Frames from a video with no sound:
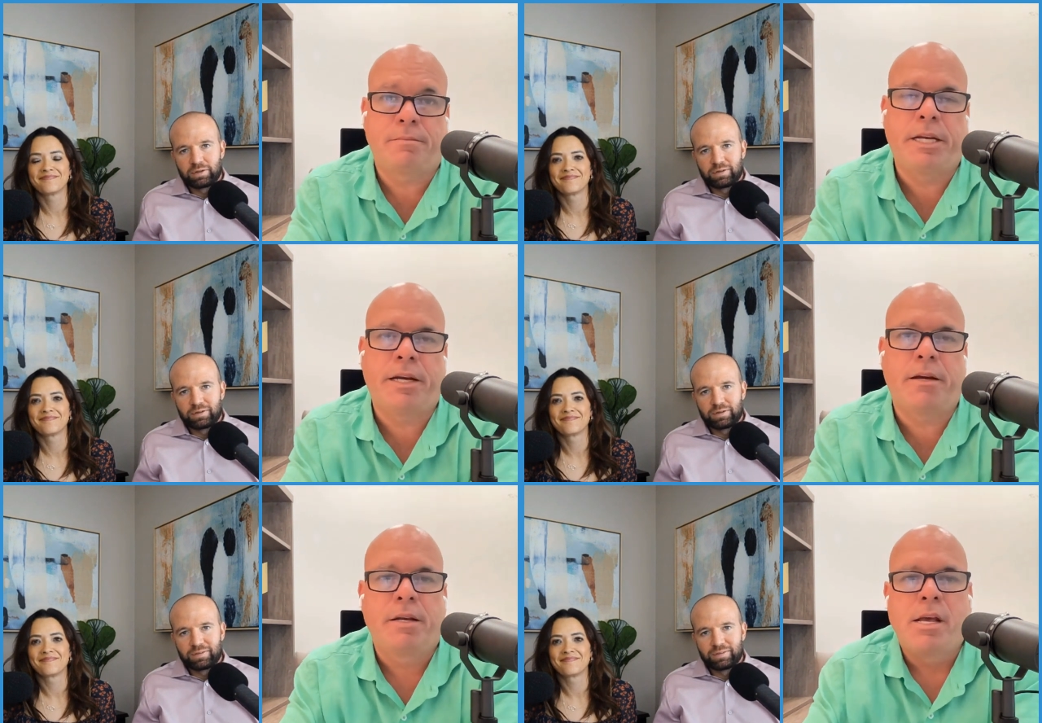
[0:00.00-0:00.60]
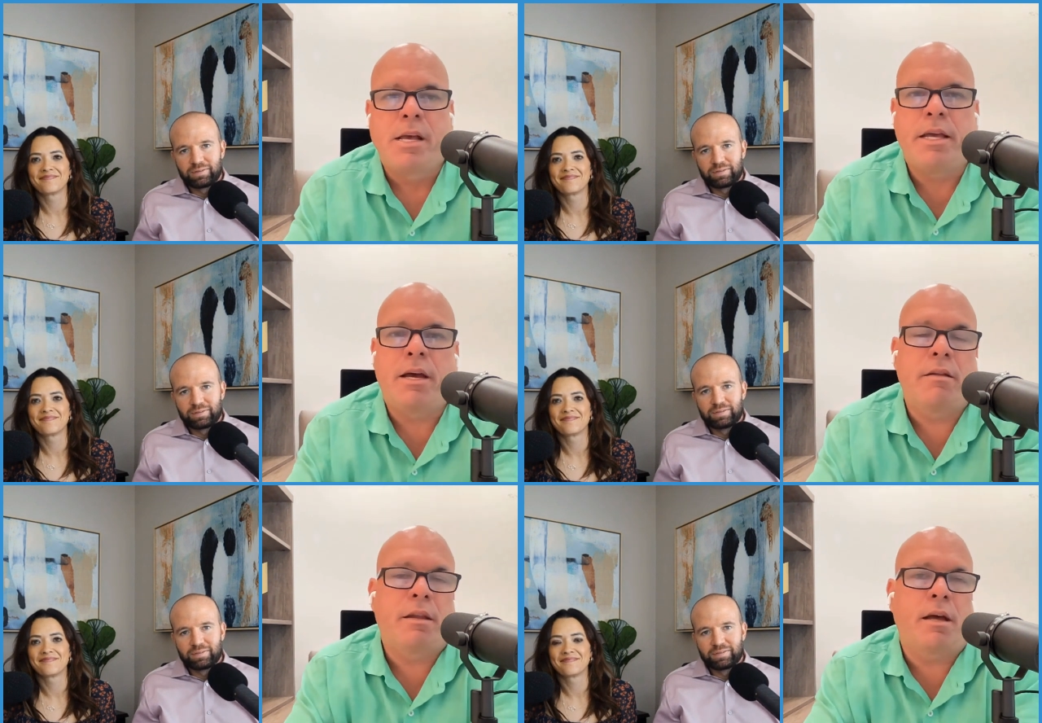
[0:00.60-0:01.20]
Speaker 1: Yeah.
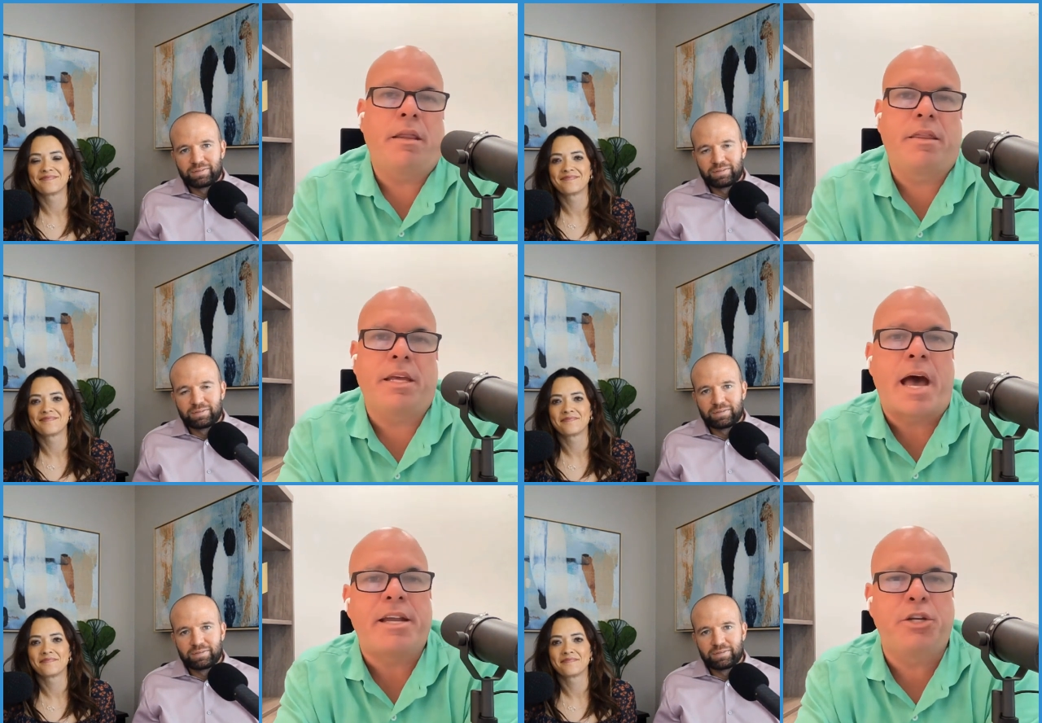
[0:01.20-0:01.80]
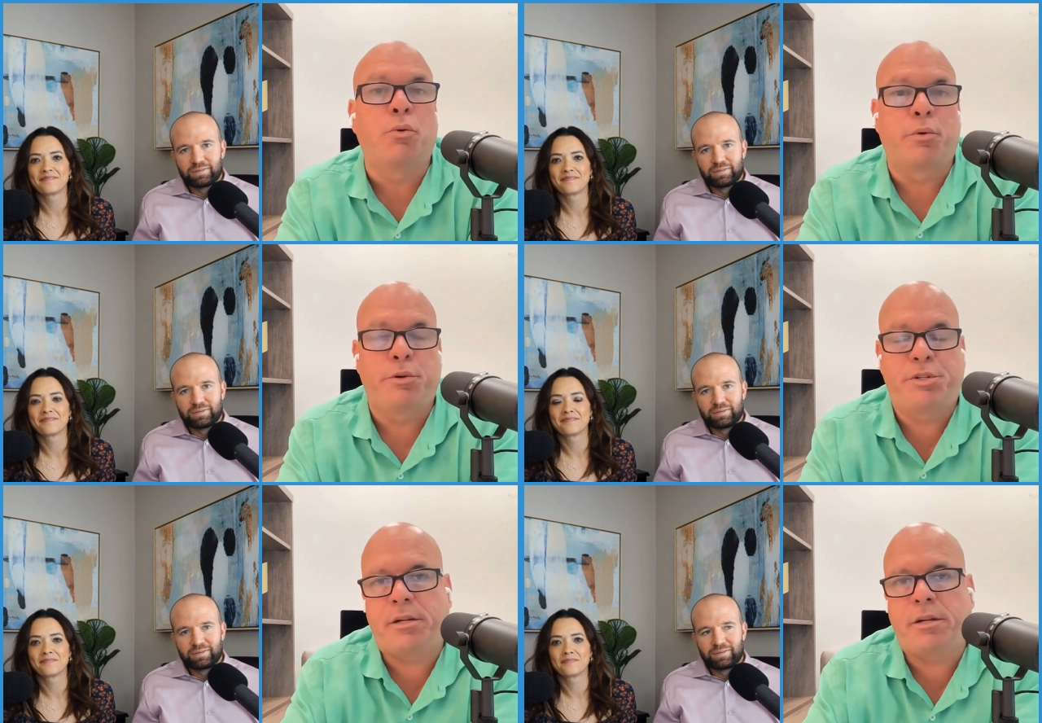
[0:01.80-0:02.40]
Yeah. Uh, the ideal
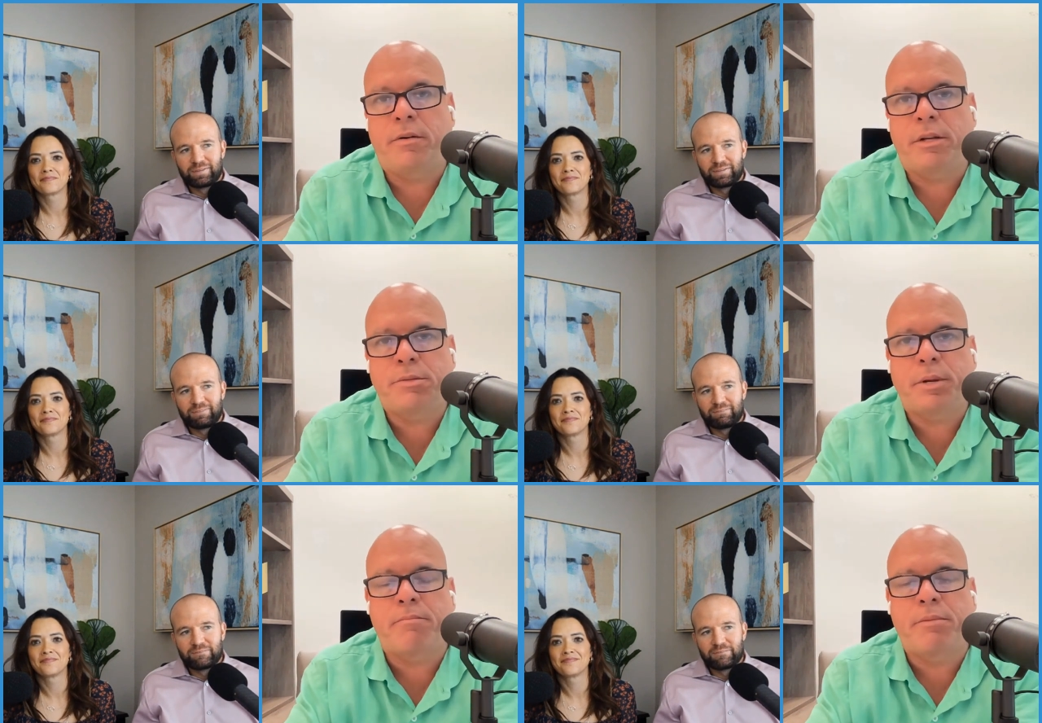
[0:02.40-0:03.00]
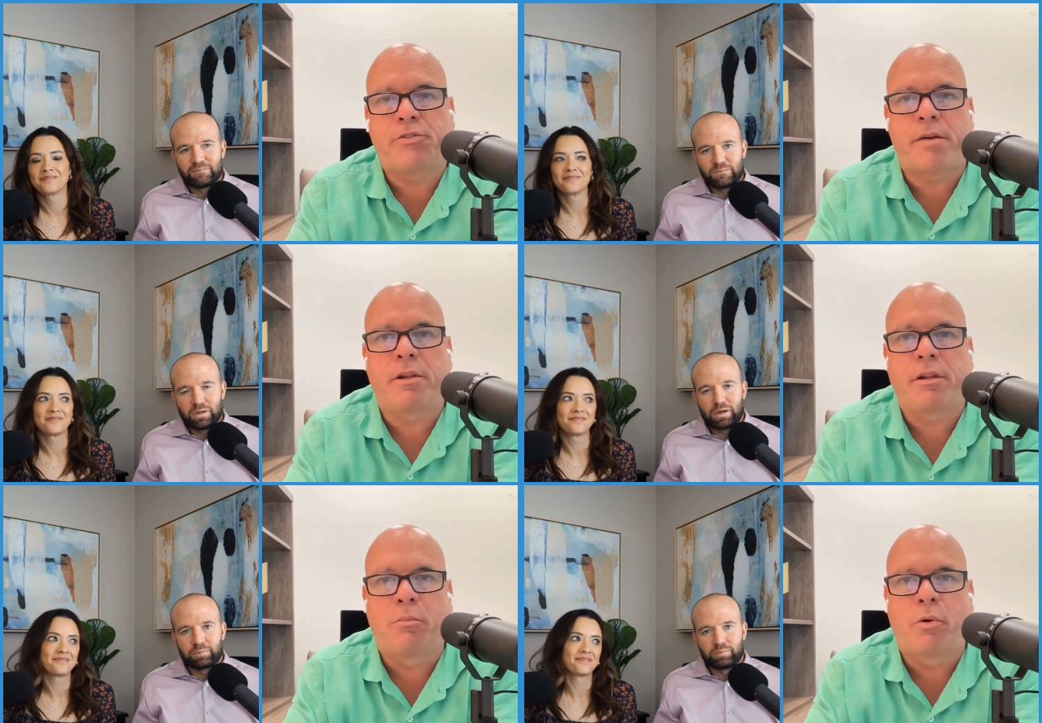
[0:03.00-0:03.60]
routine, you know, it's been, I've been traveling
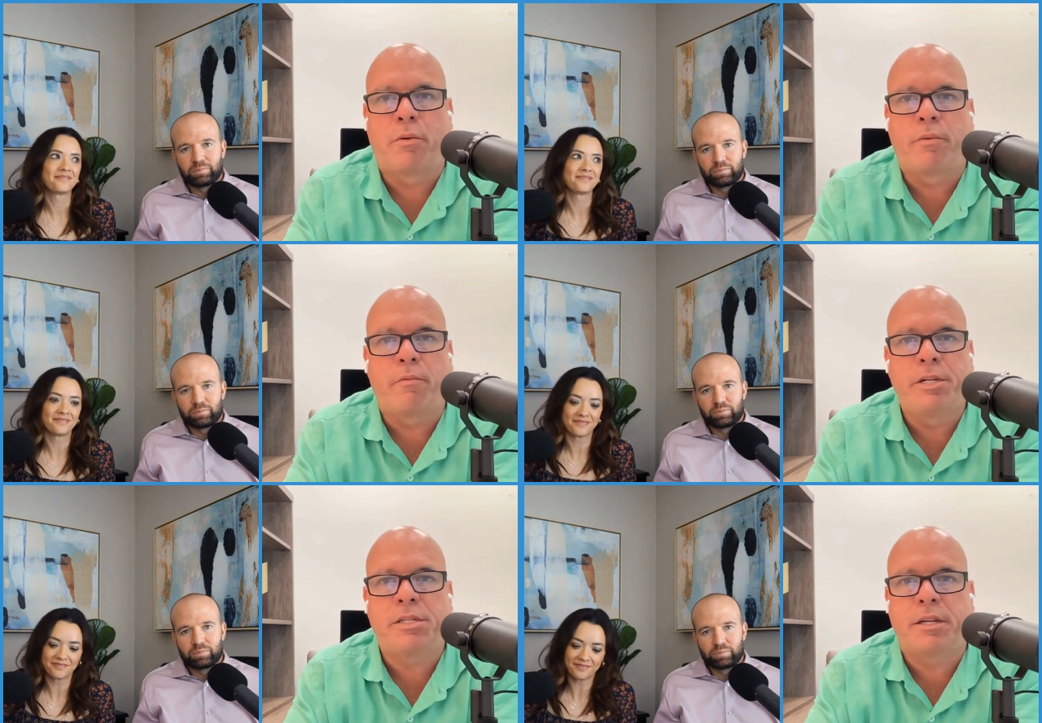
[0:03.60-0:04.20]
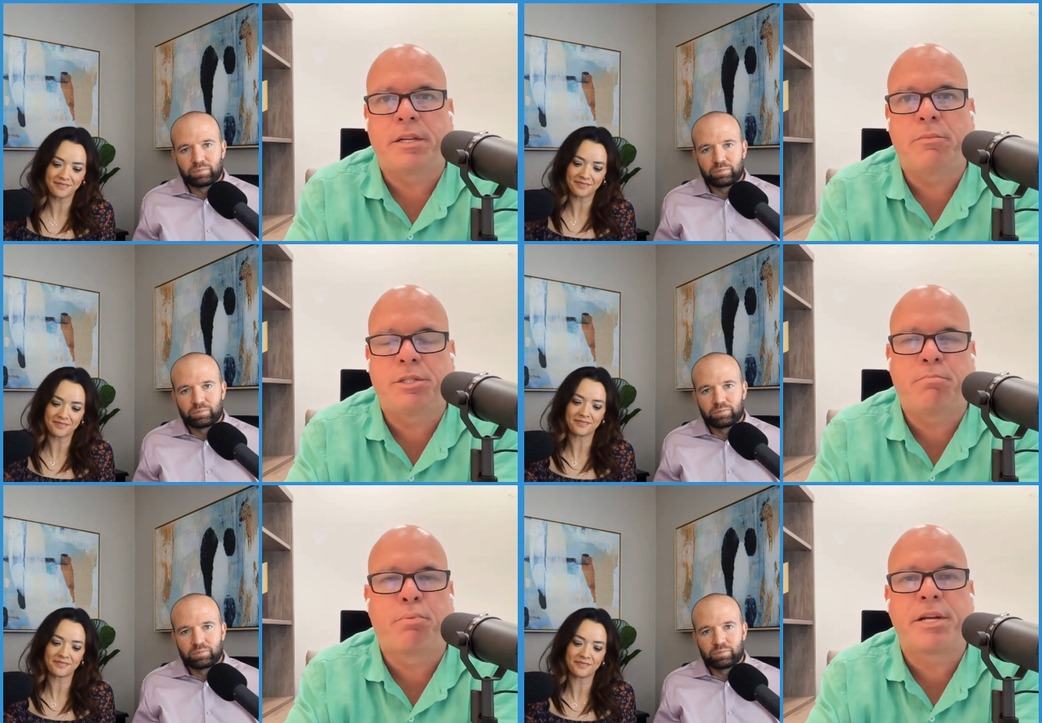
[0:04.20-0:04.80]
a little more recently,
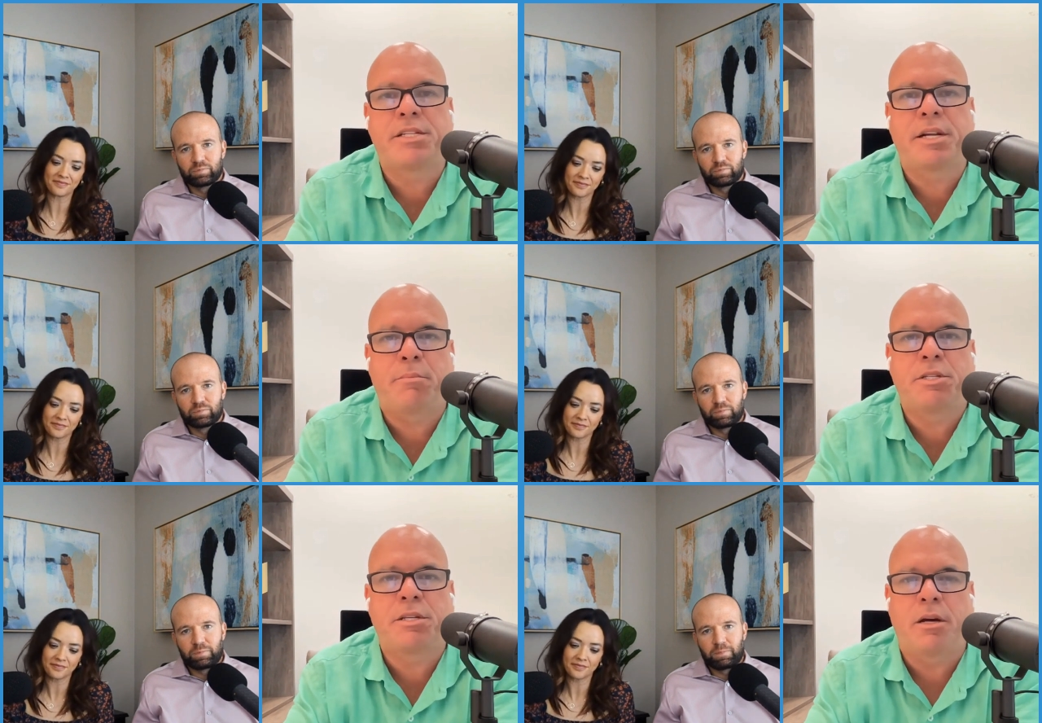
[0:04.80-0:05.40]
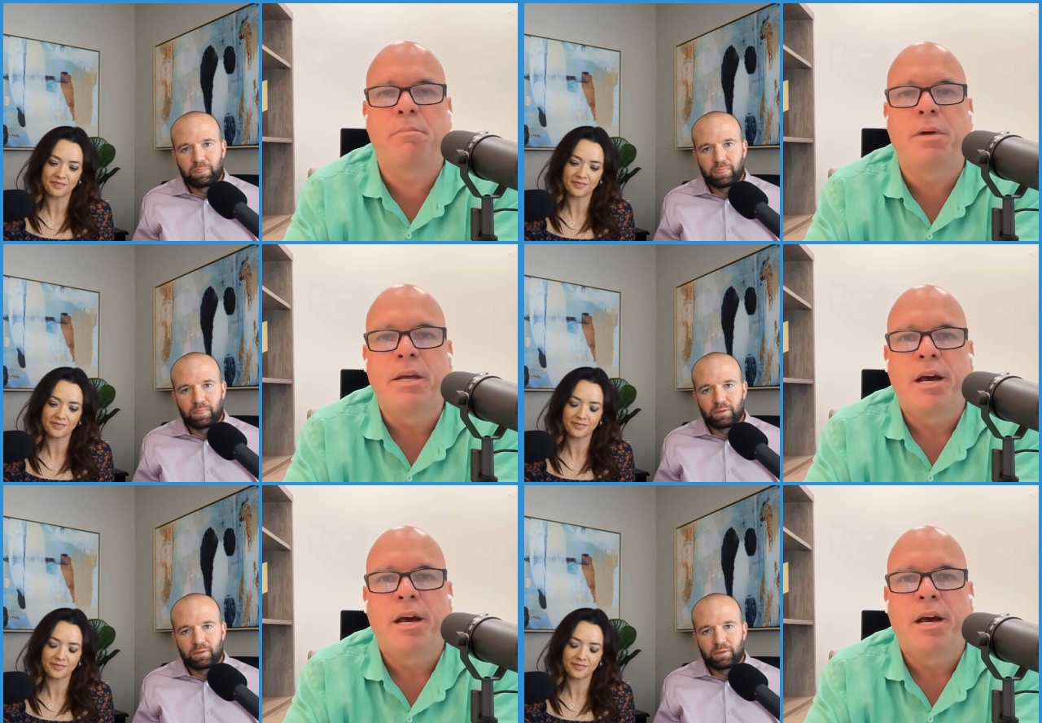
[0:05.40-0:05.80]
which breaks it up some.